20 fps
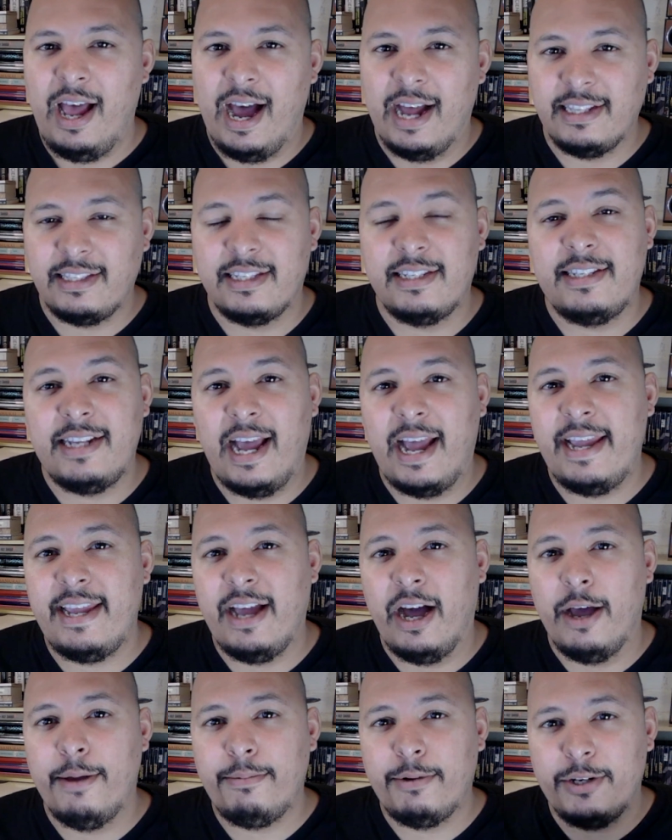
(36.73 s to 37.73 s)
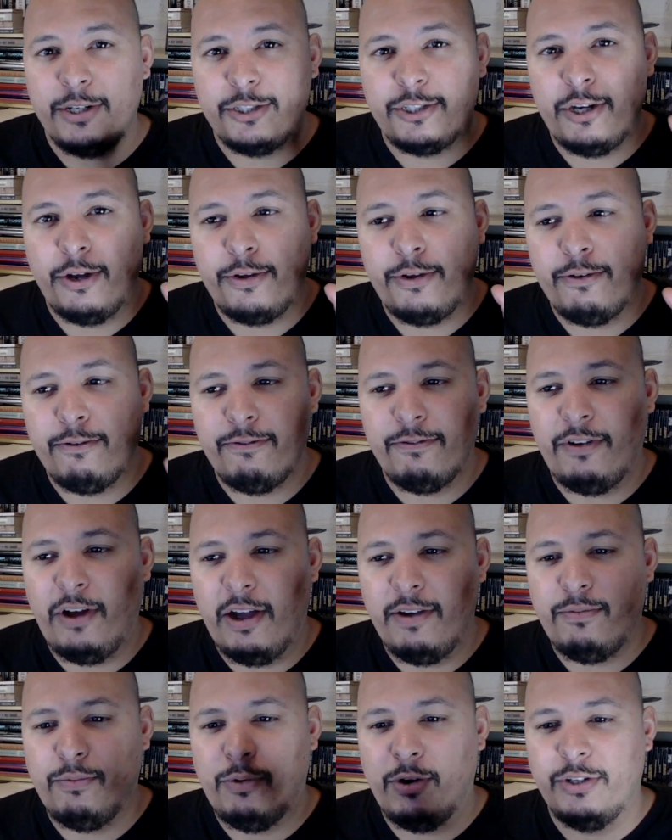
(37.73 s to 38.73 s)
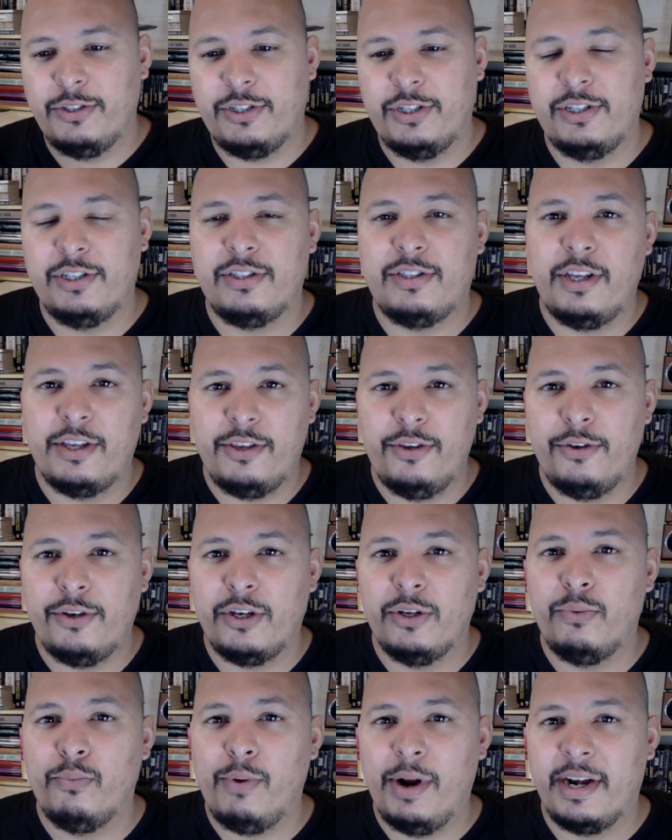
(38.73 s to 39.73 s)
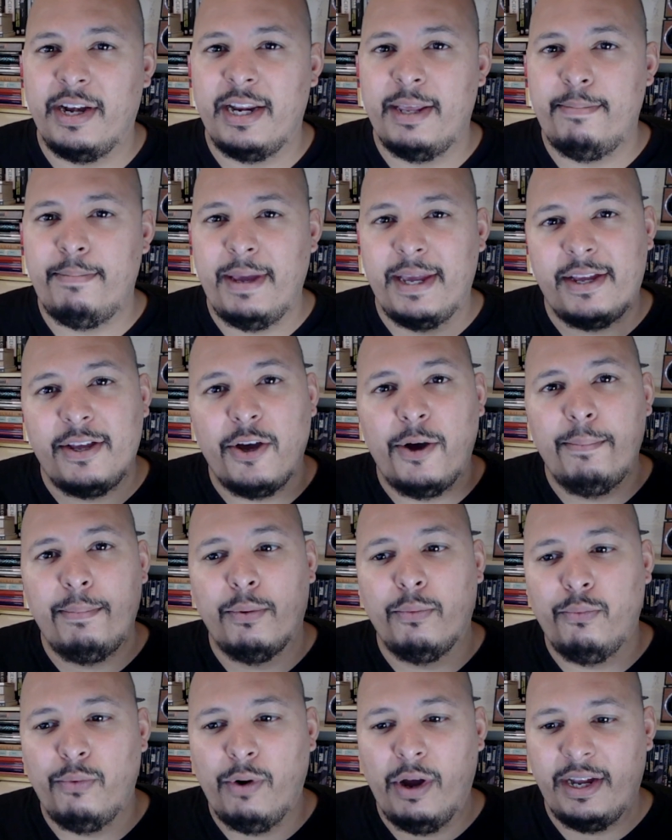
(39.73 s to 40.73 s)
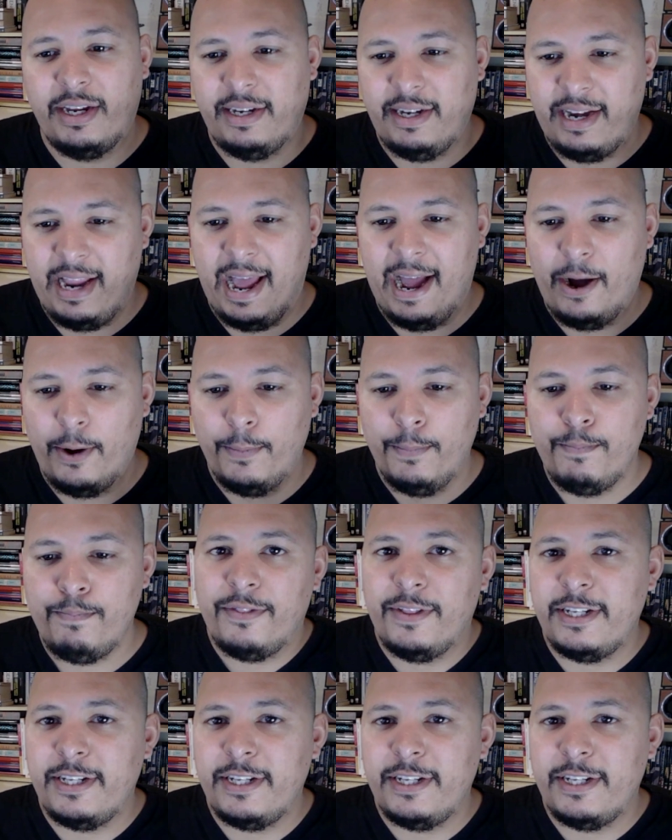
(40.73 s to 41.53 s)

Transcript: And today I'm going to show you 5 watches that you can readily pick up right now.